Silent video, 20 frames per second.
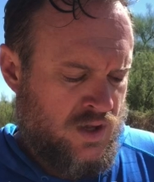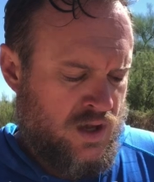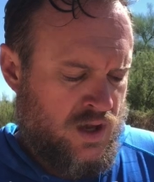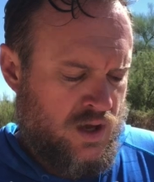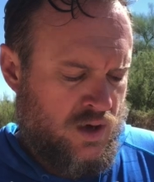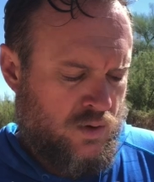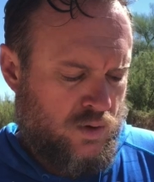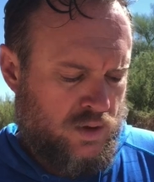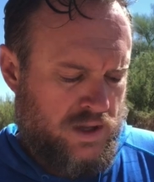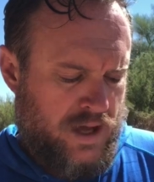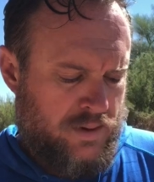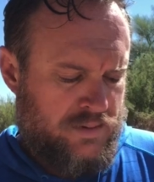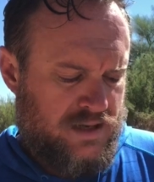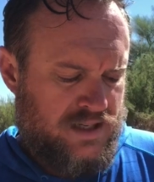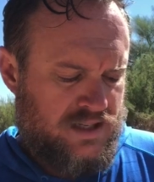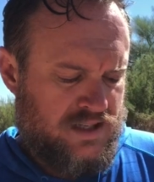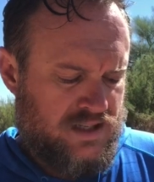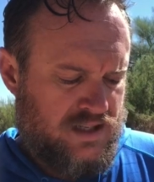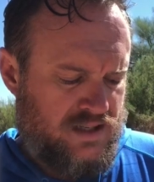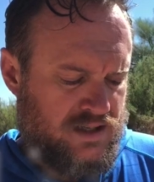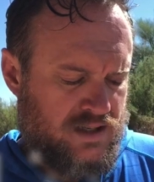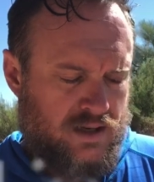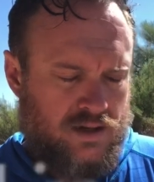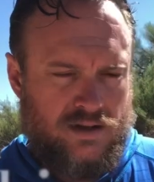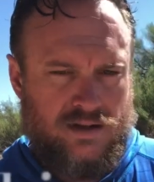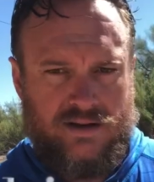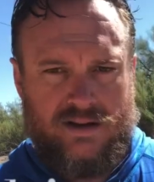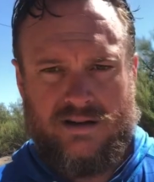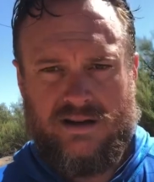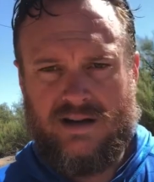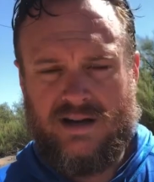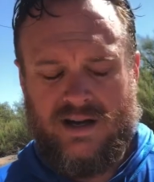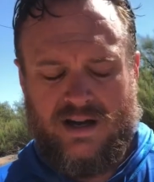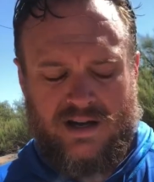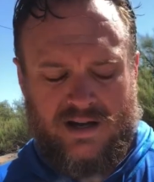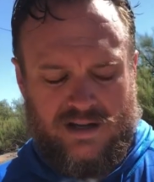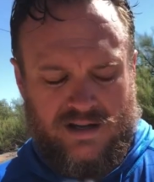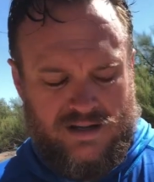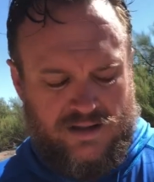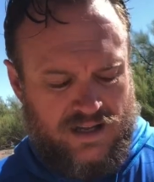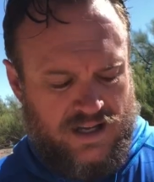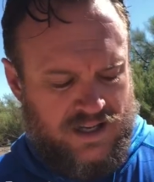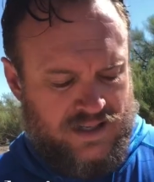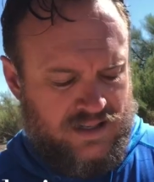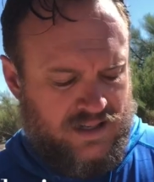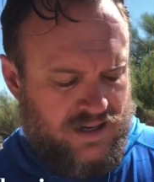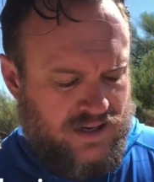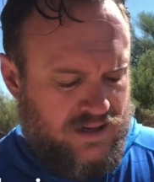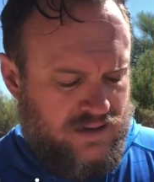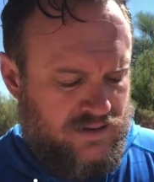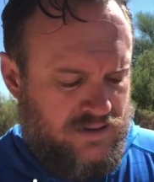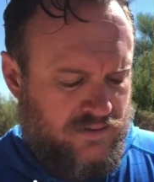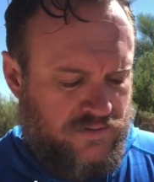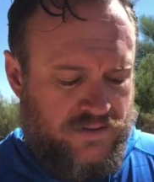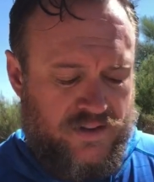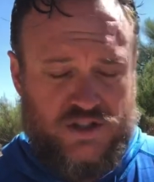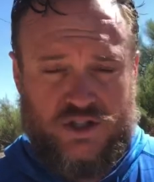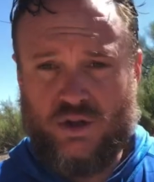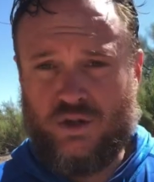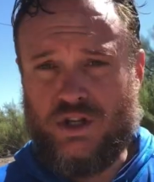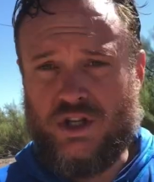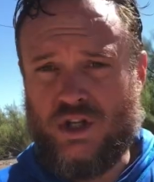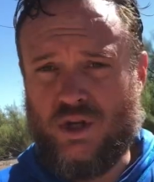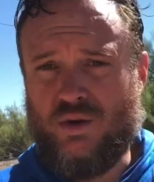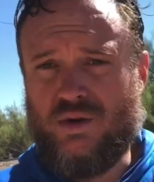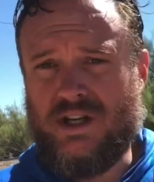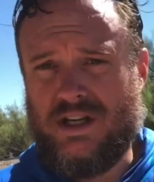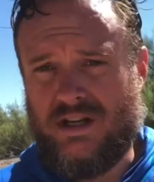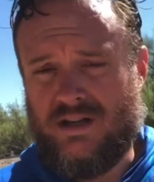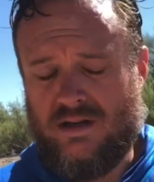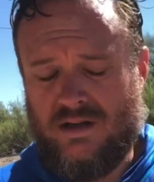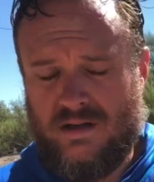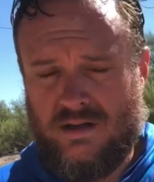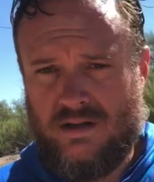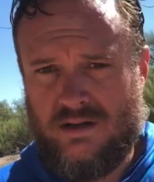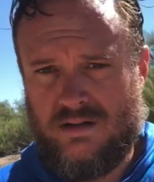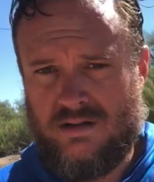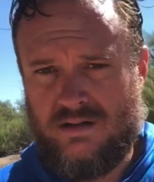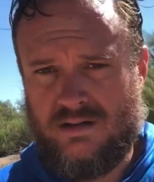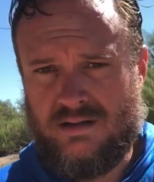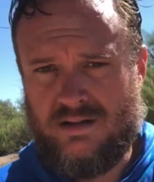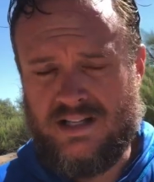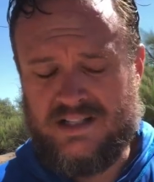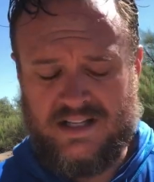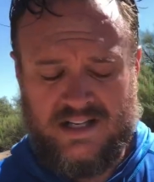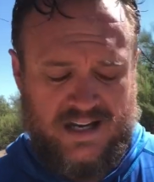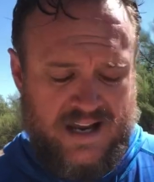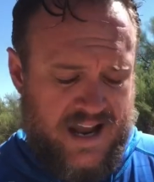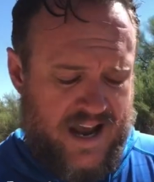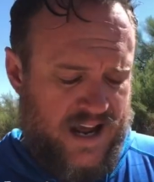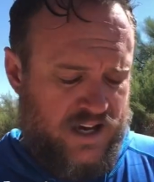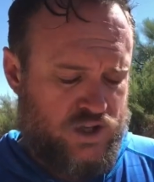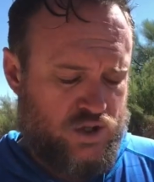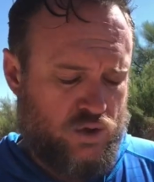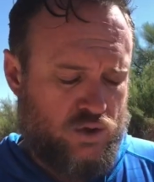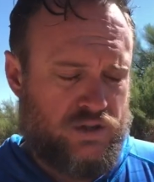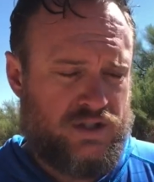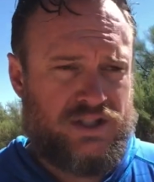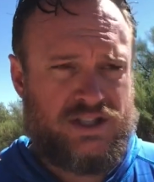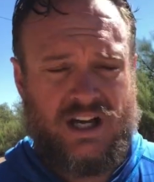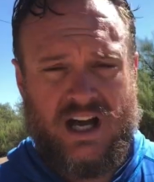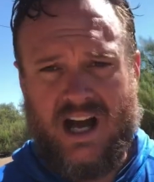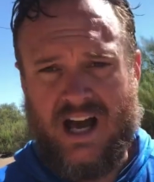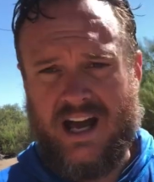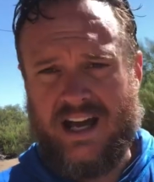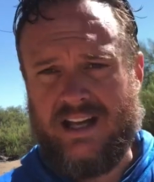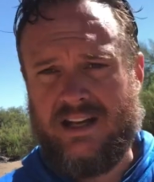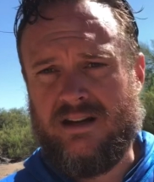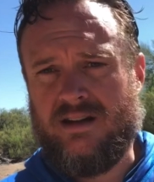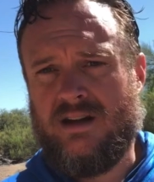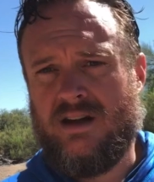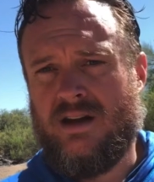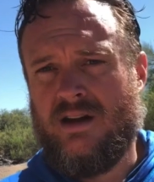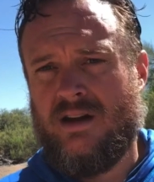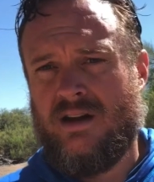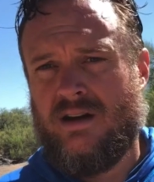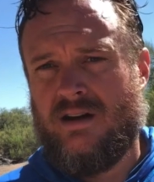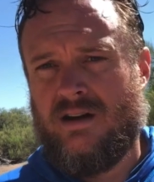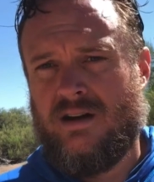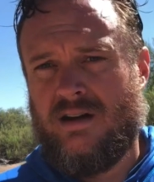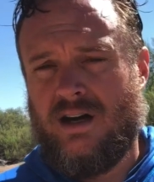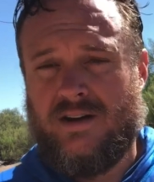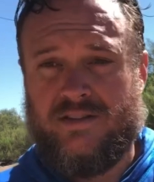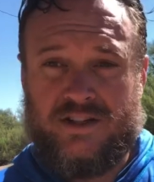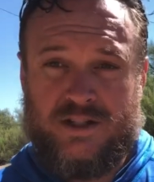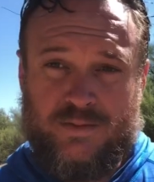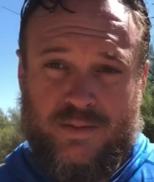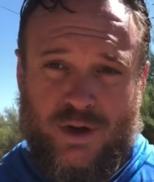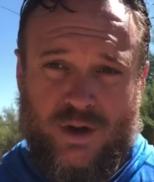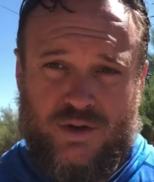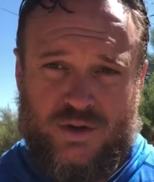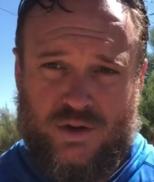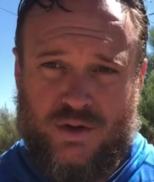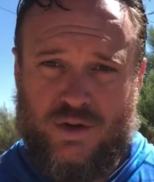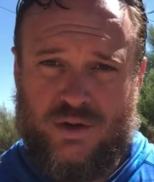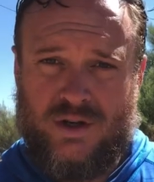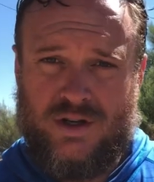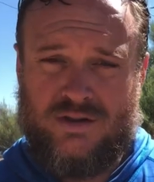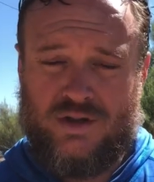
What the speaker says: What that means is that the physical union is a natural sign of a spiritual union.